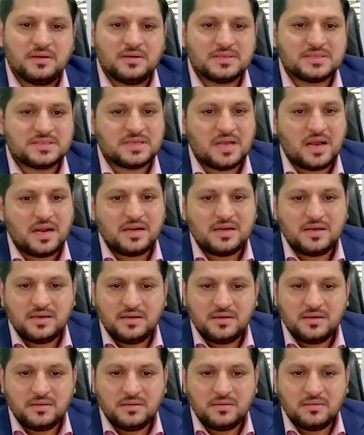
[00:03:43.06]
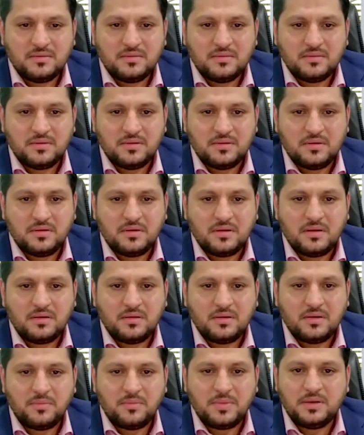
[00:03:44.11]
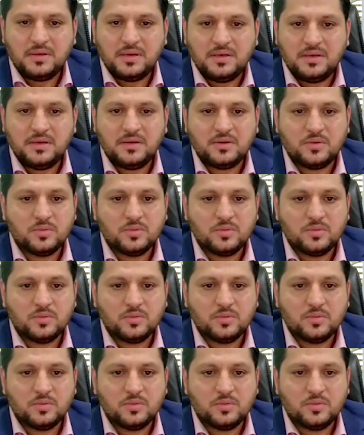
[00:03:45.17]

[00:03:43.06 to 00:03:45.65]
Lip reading: started, in